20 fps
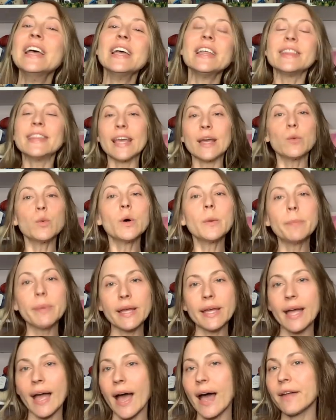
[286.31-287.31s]
they will
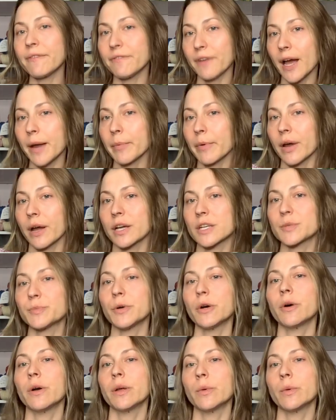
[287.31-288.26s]
be at Fiber Expo,